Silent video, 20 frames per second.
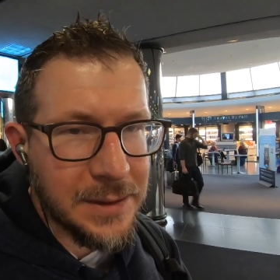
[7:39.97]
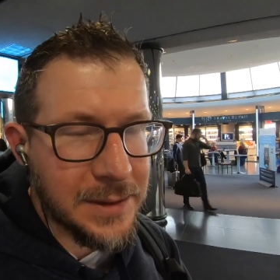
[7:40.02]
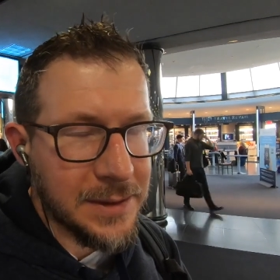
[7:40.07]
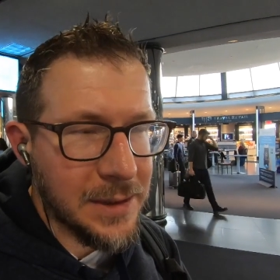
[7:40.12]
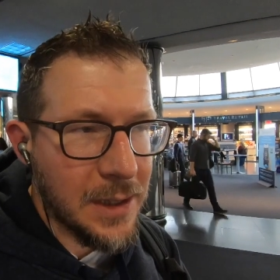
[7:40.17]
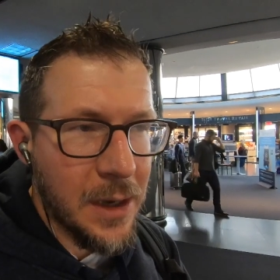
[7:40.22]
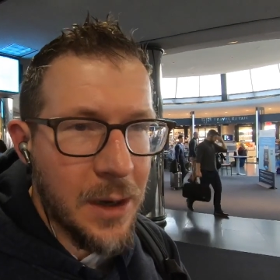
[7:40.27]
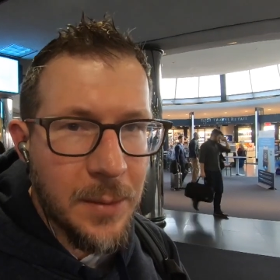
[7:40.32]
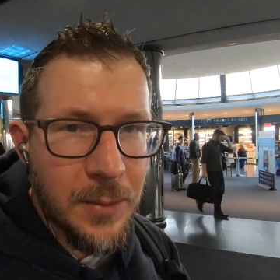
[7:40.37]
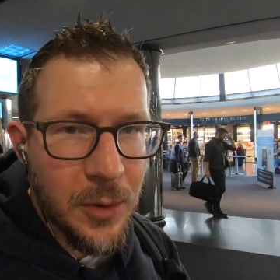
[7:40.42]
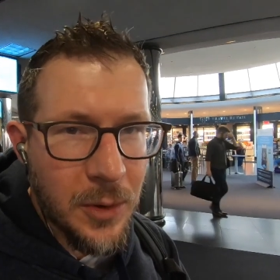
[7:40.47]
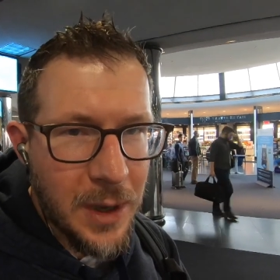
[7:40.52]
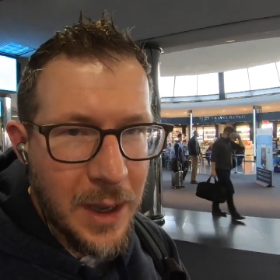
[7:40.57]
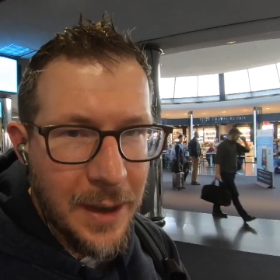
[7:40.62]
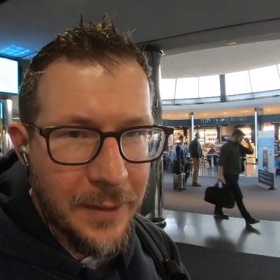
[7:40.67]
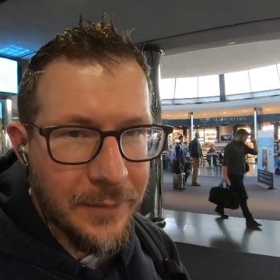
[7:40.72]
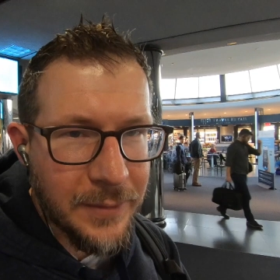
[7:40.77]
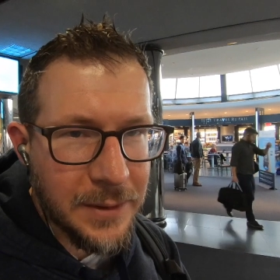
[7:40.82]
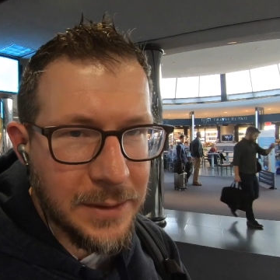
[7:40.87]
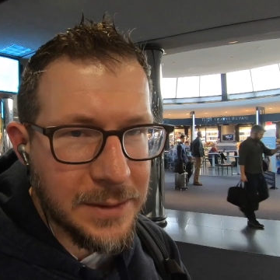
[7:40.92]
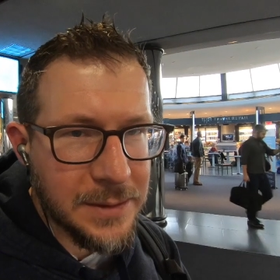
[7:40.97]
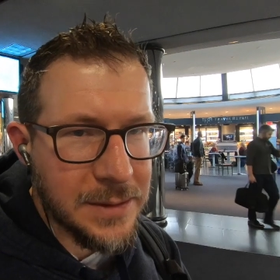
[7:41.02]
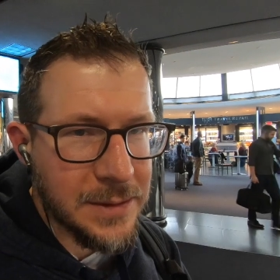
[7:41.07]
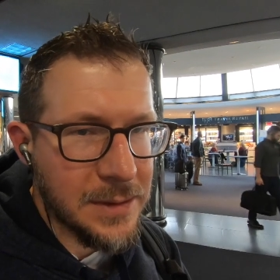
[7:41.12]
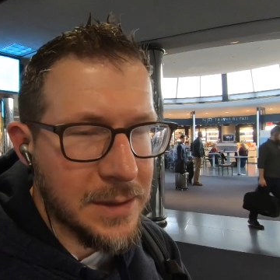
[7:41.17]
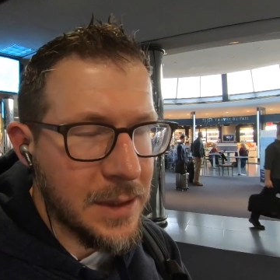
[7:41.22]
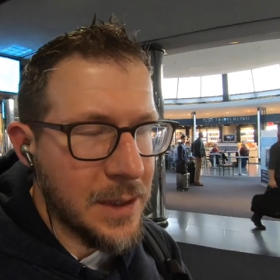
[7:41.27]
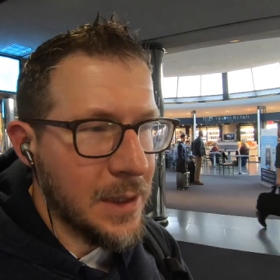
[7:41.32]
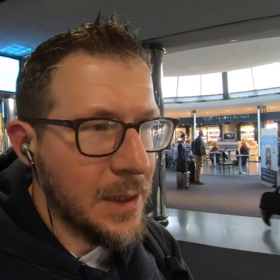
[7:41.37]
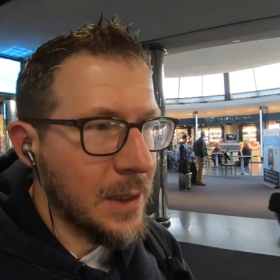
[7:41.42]
It's a humble confidence
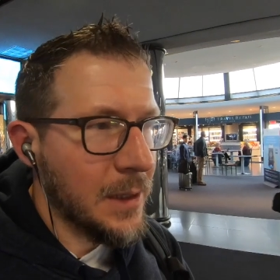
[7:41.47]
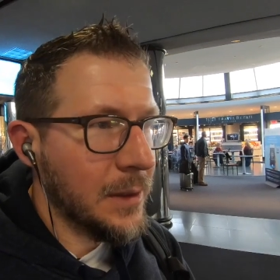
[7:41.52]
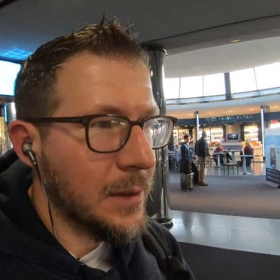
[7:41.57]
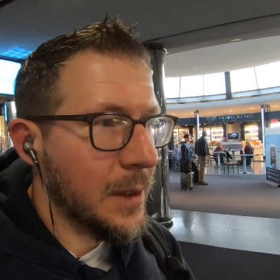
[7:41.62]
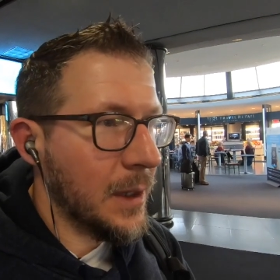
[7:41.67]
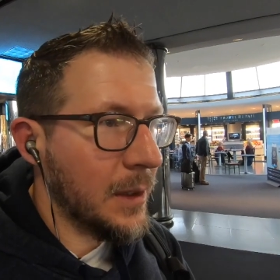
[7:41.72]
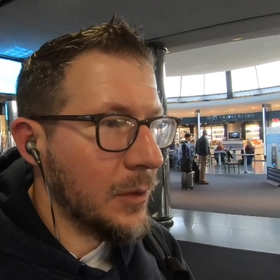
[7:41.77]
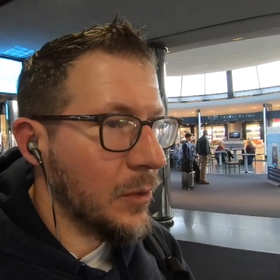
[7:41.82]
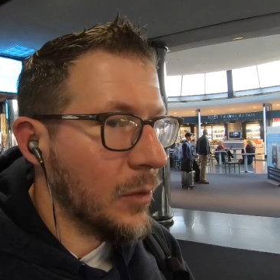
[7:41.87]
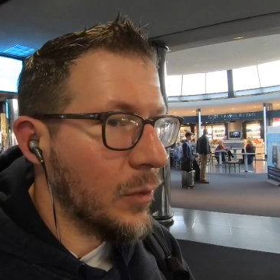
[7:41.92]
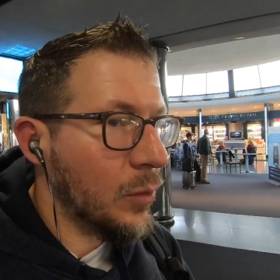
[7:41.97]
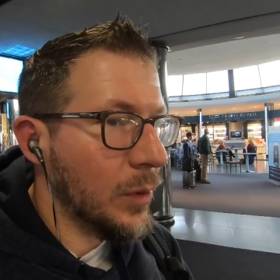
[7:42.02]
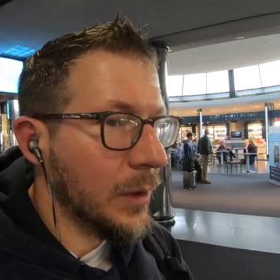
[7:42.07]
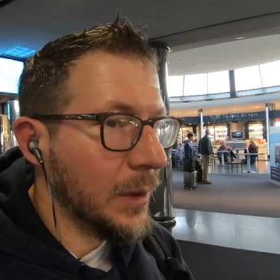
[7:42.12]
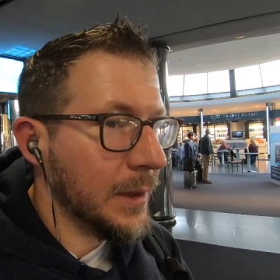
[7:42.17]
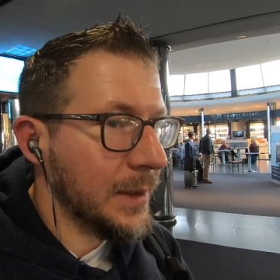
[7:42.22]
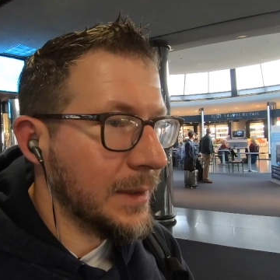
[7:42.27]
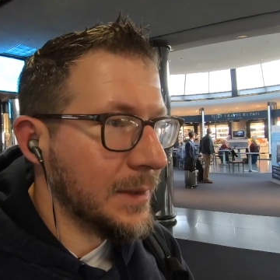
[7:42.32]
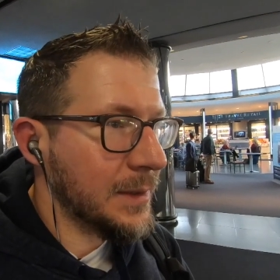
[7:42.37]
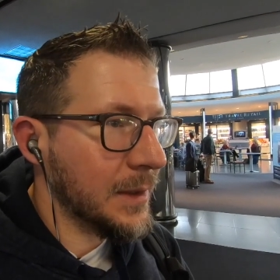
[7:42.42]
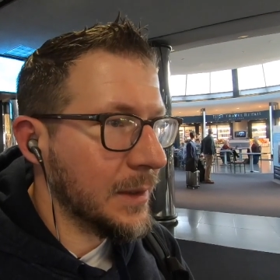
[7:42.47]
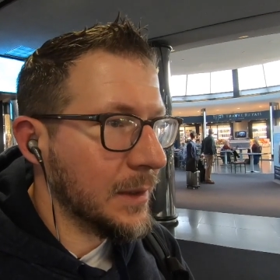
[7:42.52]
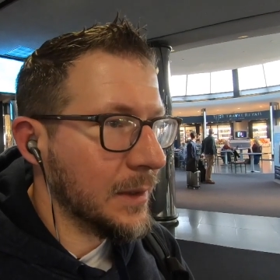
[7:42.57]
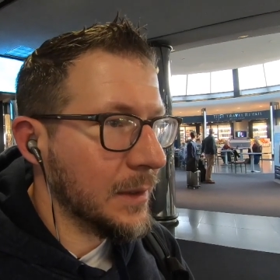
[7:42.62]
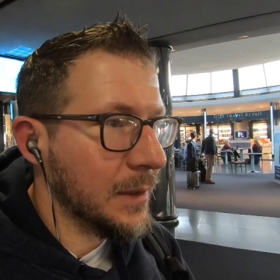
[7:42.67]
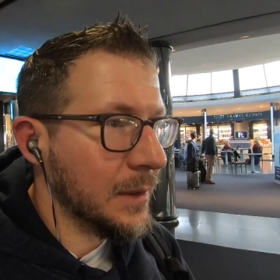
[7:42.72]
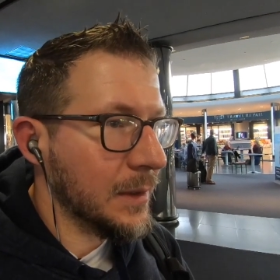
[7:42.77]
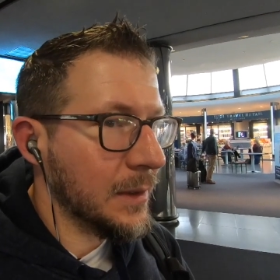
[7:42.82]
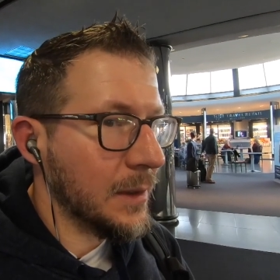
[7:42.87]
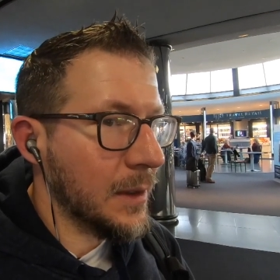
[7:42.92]
that you're willing
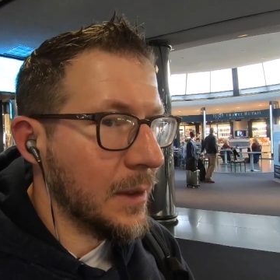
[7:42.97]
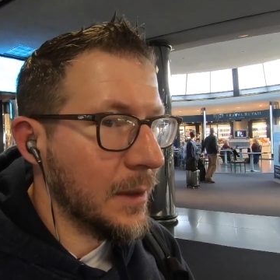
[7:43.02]
to